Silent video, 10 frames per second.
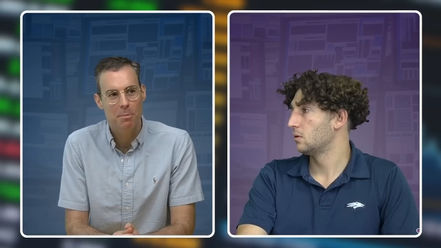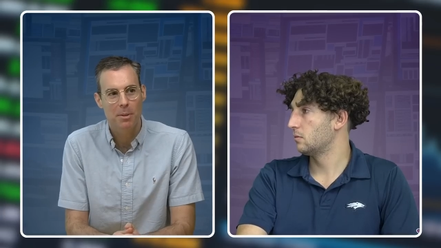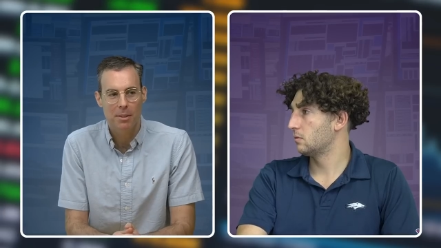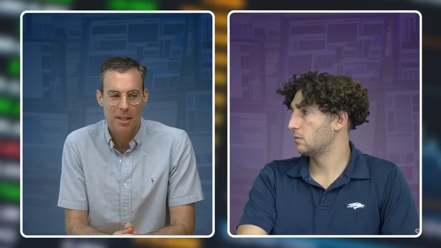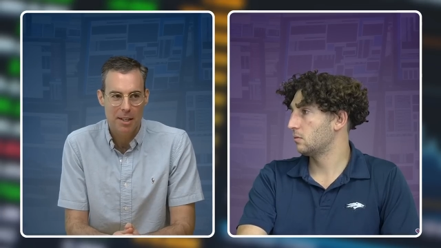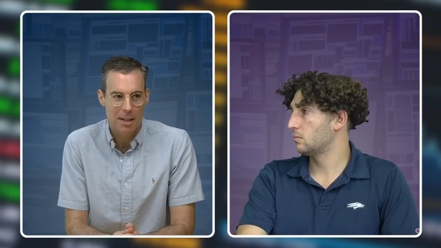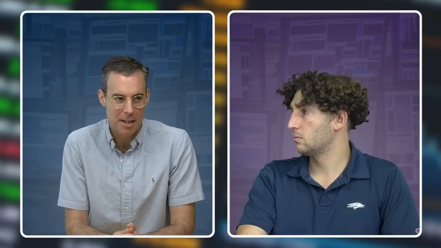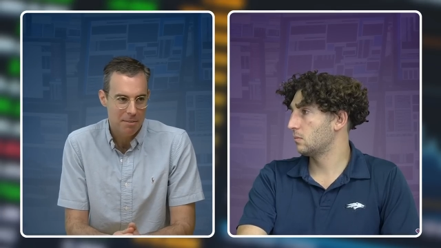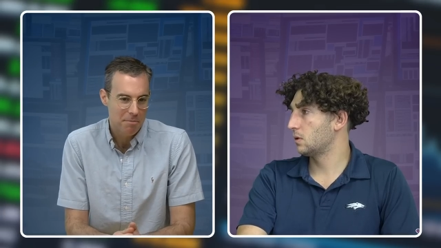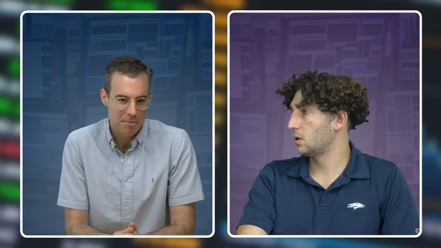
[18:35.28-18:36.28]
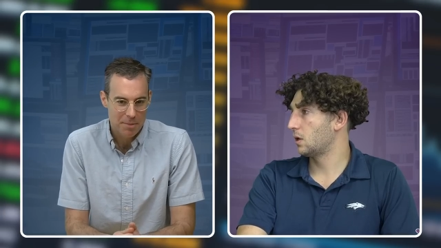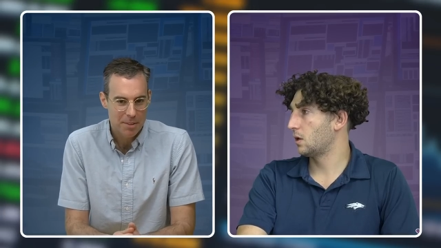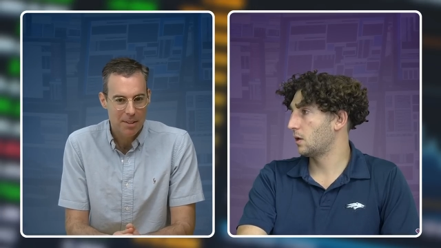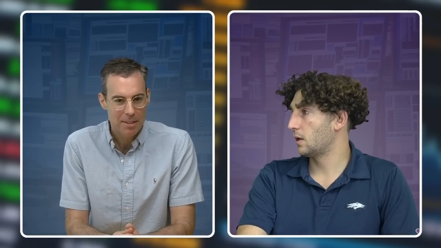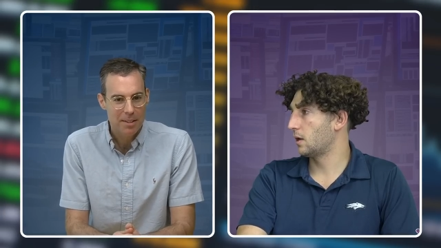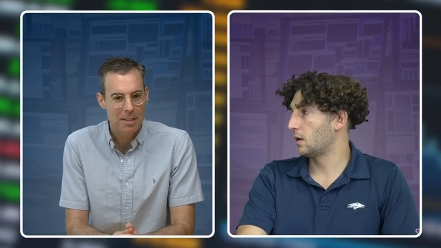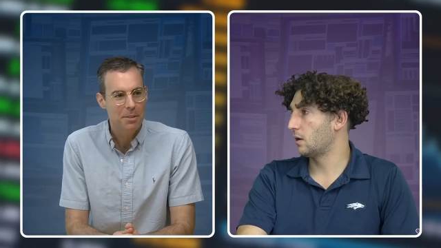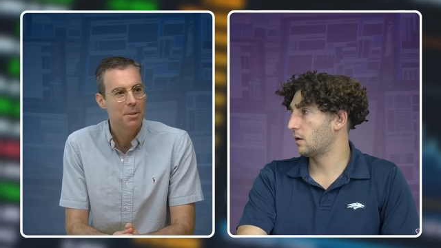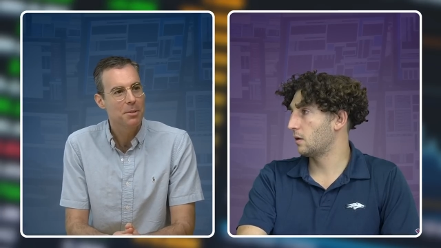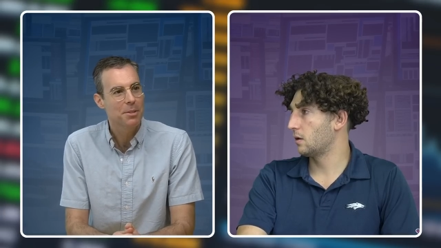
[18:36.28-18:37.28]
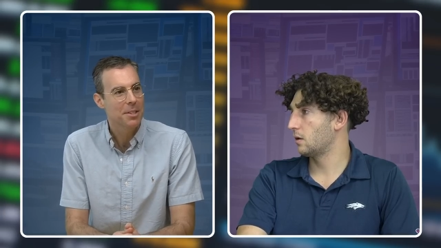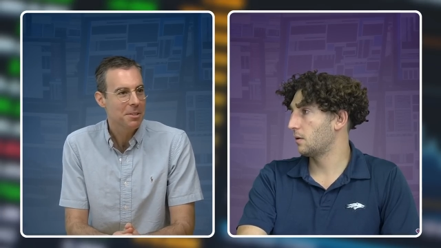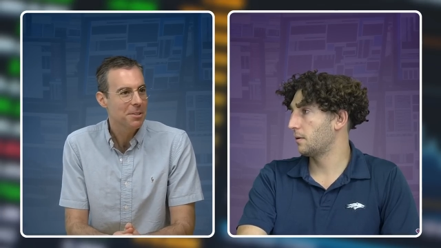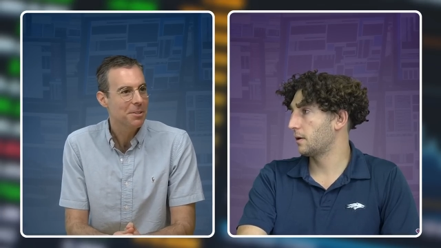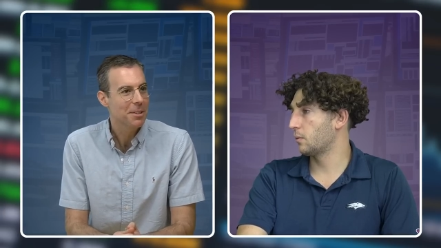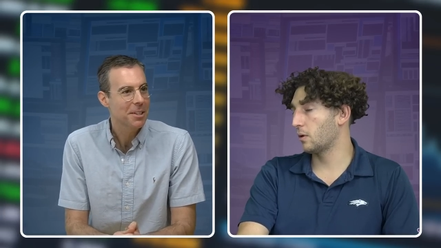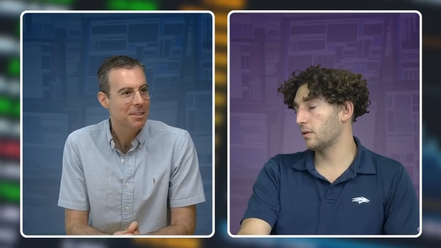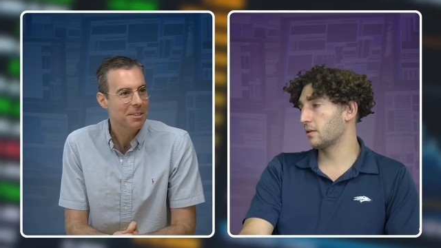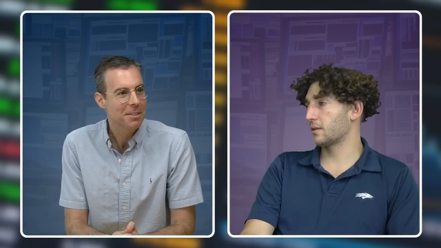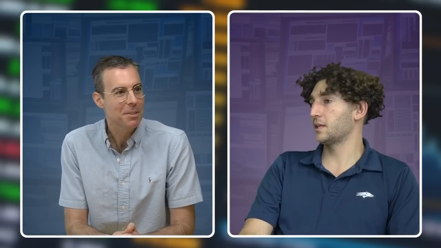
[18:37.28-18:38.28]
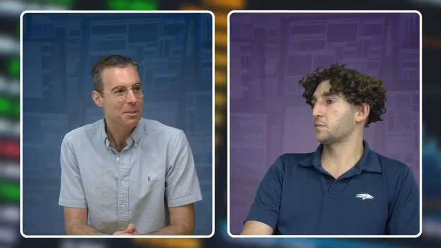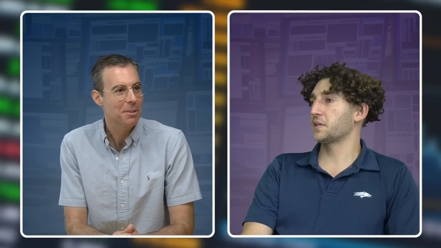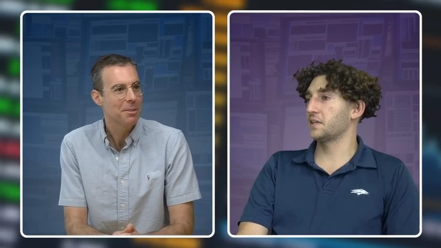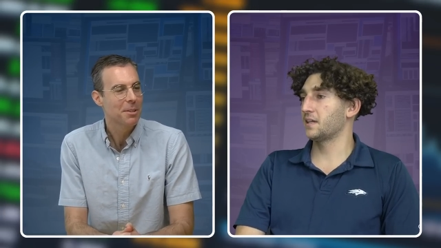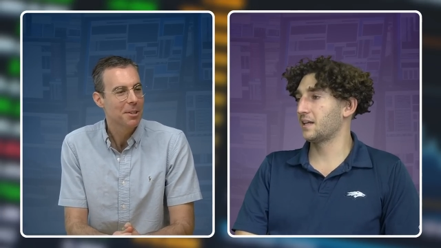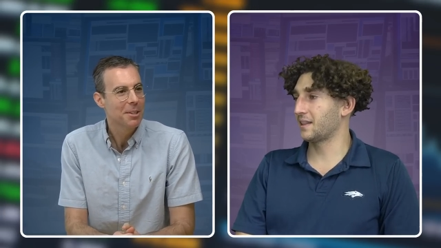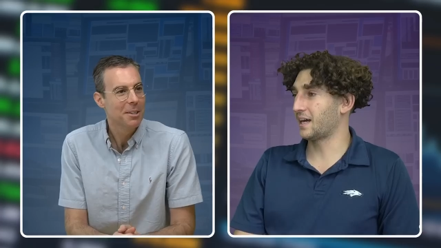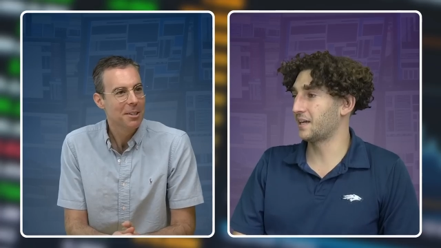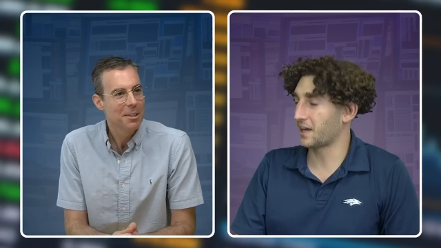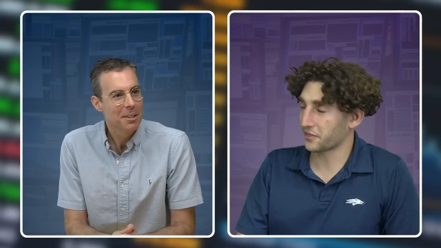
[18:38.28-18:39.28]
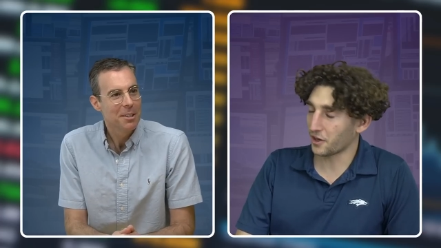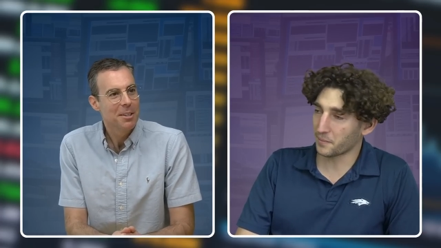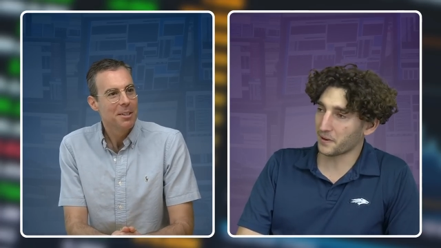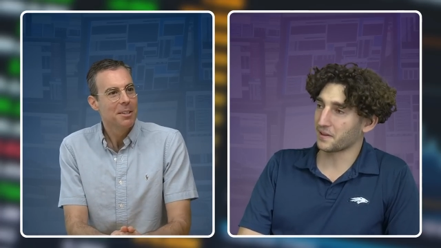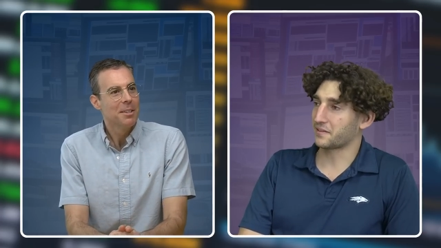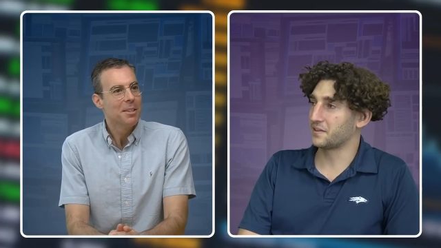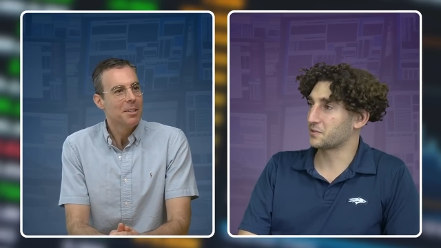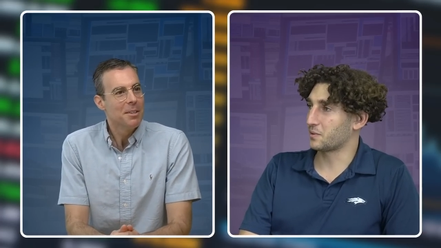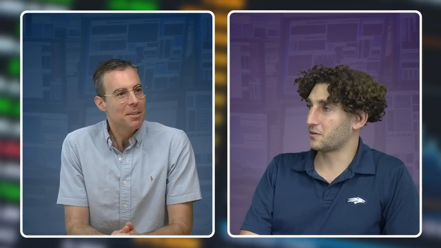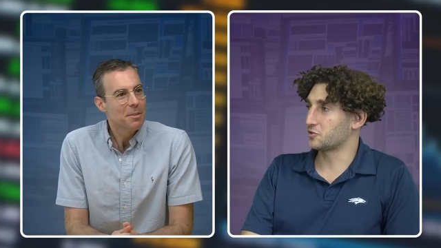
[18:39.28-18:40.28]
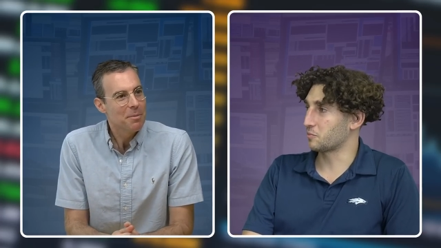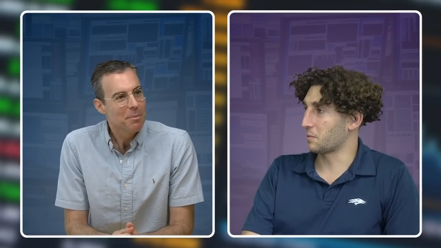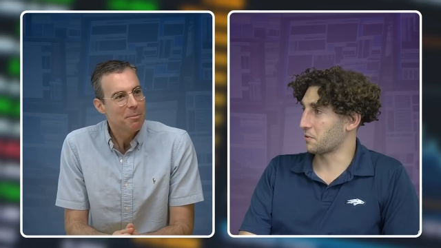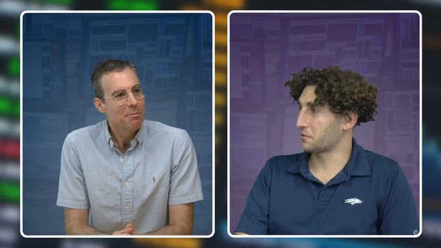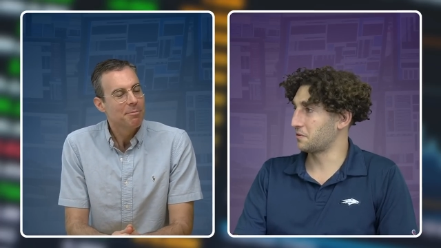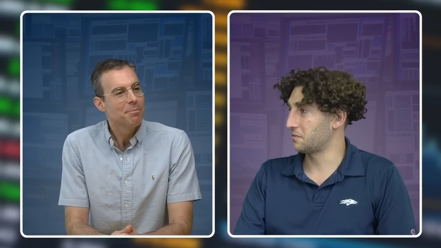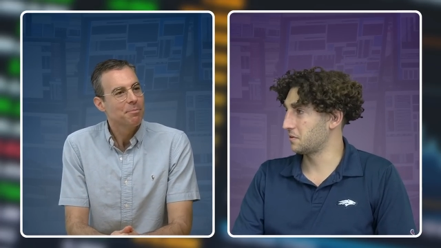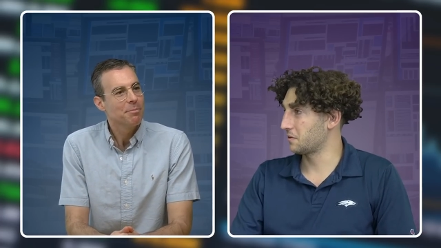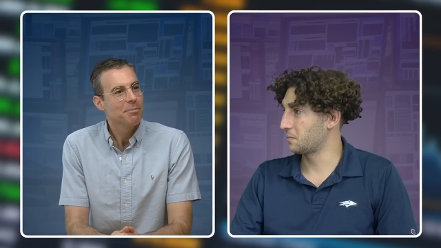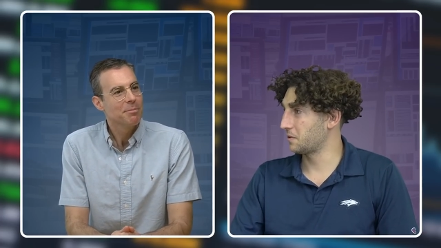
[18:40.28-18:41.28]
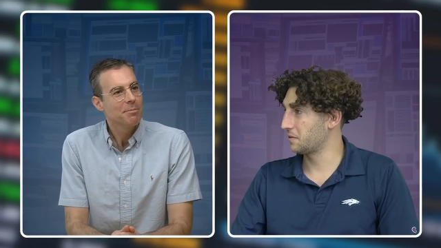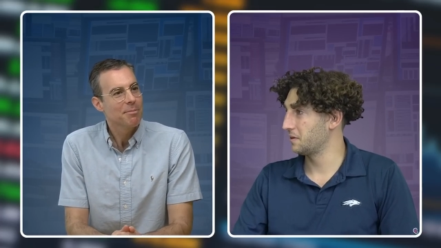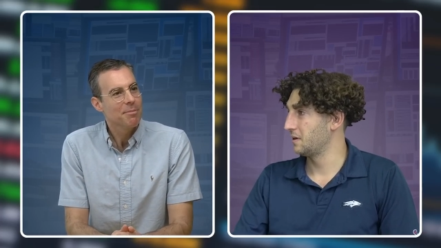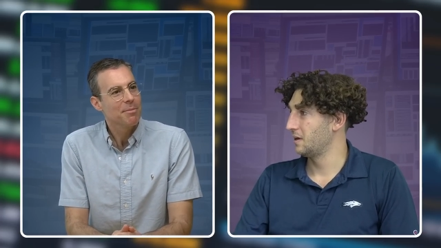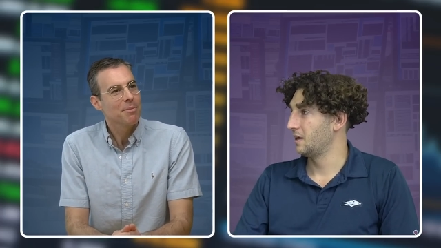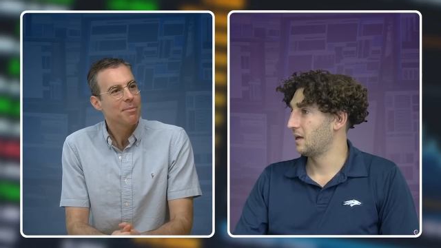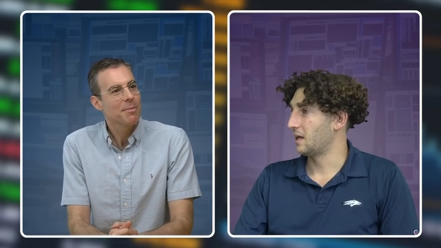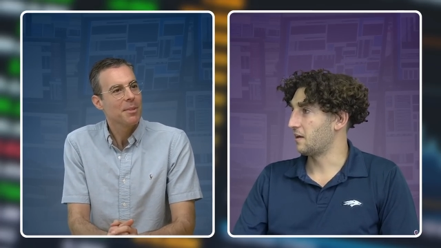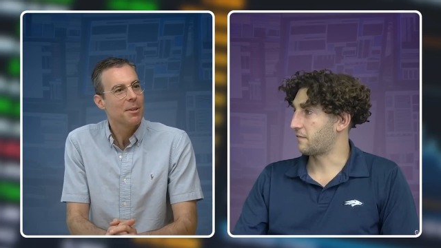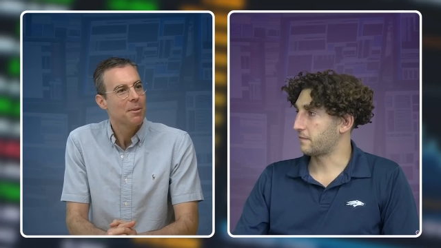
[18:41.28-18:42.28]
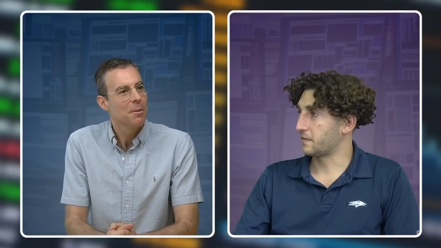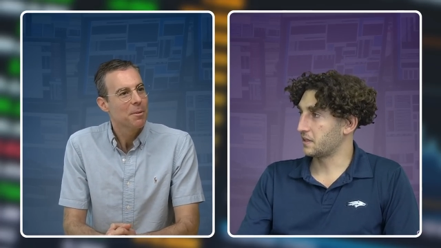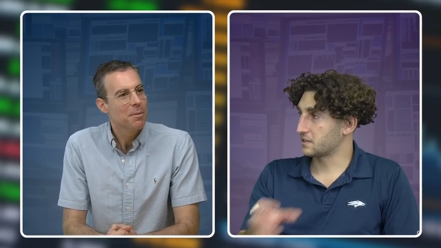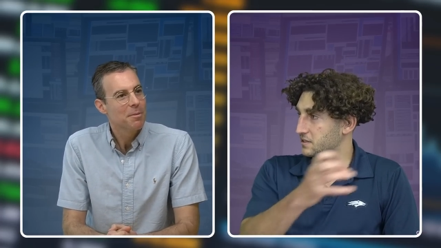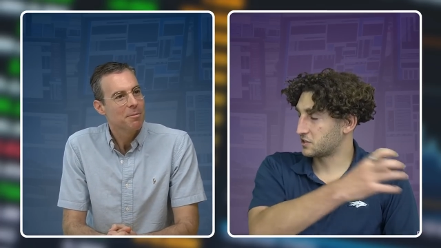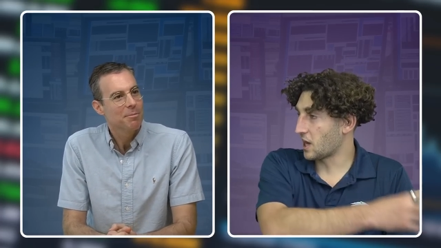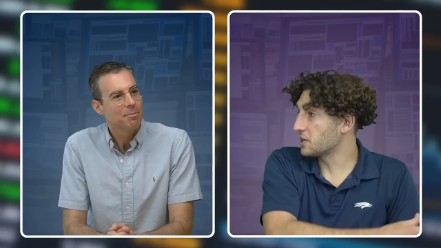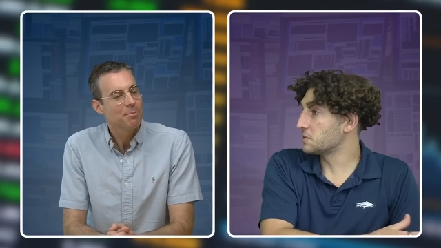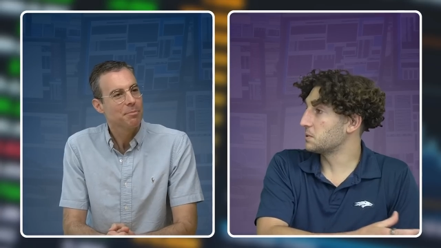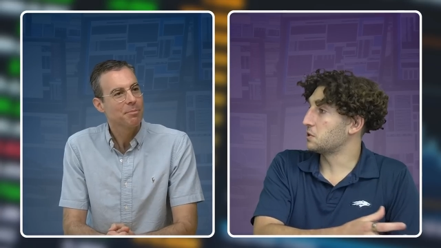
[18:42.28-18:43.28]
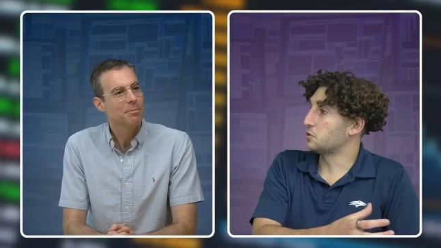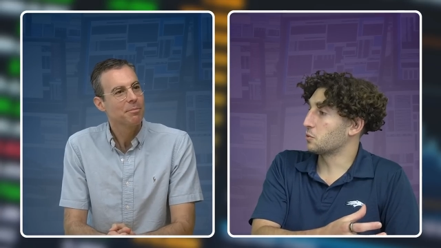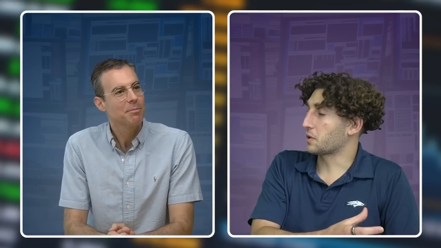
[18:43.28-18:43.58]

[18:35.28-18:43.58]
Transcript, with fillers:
Speaker 1: but like I, I do those things.
Speaker 2: Well, let's. Uh, I I thought about it like this when I was doing my monthly review the other month. If this ChatGPT tool